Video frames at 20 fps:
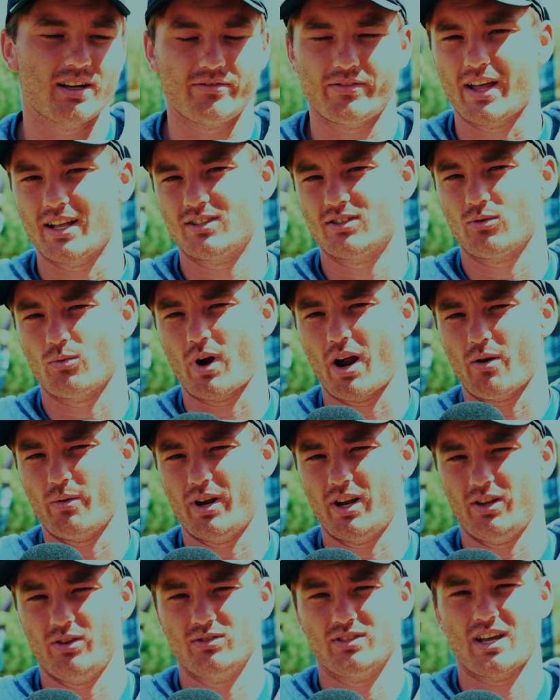If that's the right
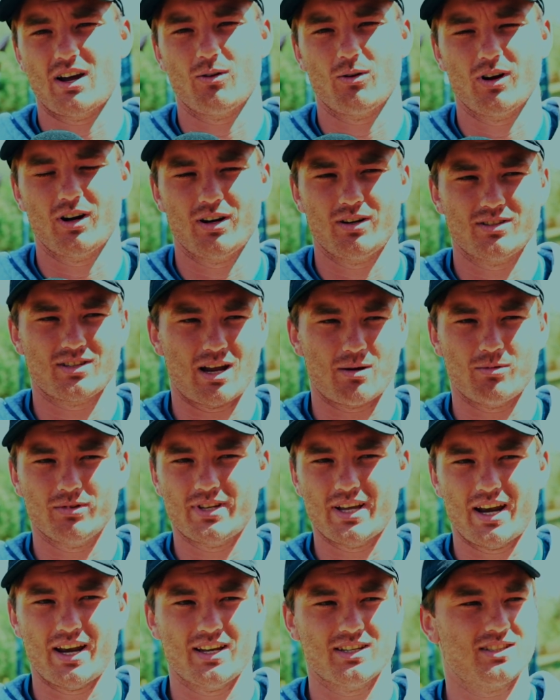way to use that word,
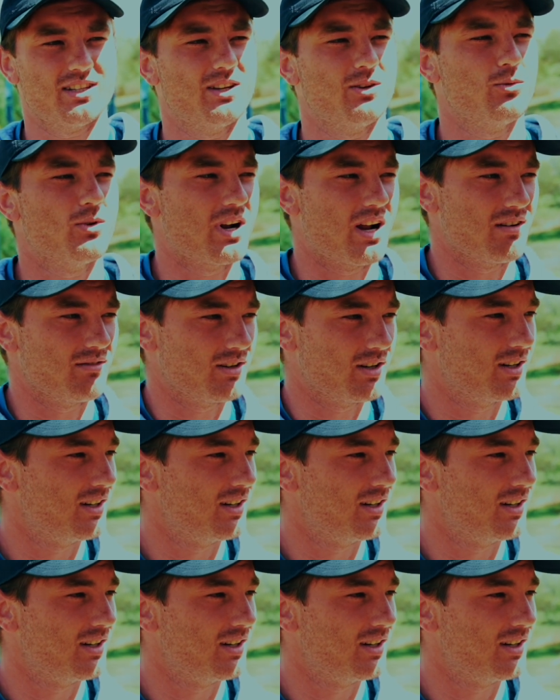simultaneously, whatever.